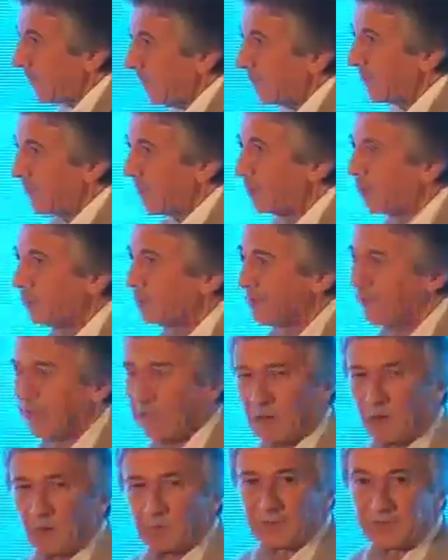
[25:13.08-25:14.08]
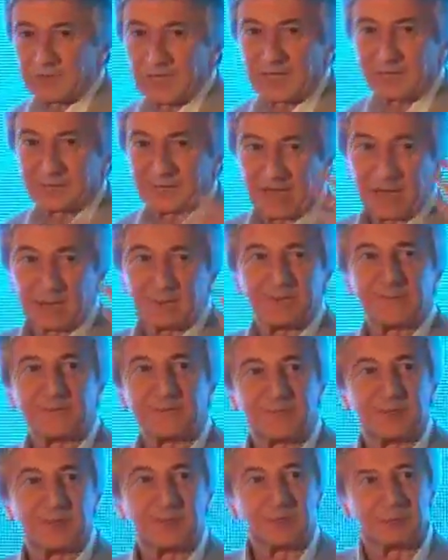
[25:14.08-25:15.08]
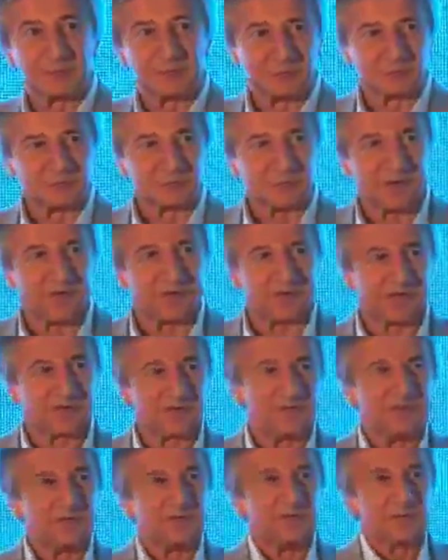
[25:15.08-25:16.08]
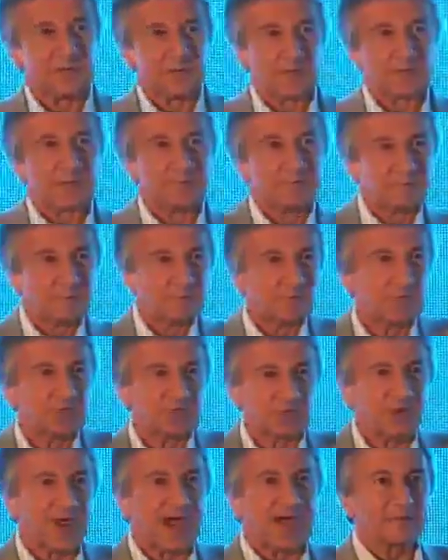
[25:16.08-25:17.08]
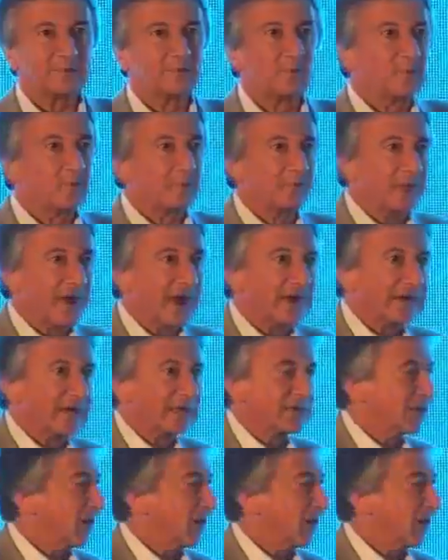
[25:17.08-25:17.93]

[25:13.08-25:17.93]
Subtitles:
And I hope that that'll be helpful for you as you try to attract more branding